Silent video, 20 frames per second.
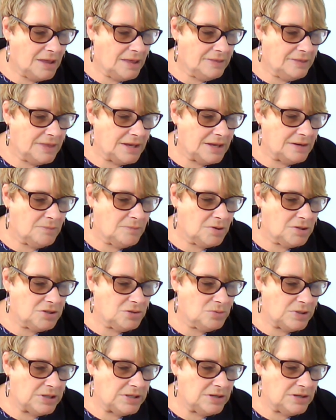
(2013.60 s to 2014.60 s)
That my
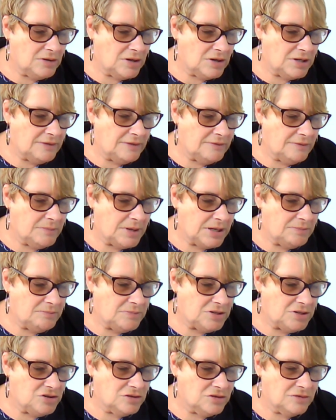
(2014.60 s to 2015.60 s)
tweet, and I never made
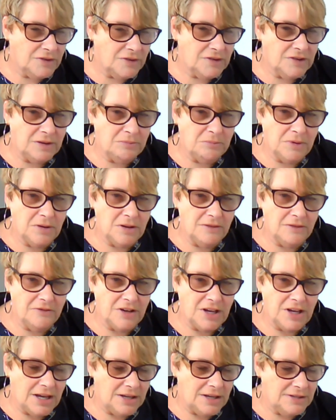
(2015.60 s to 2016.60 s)
mention of STEM gift
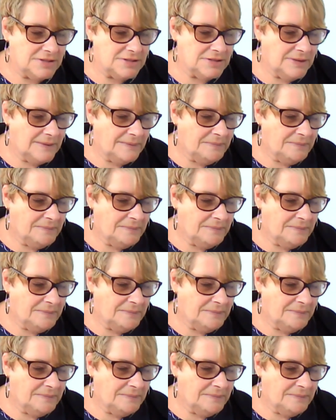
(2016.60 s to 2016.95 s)
cards.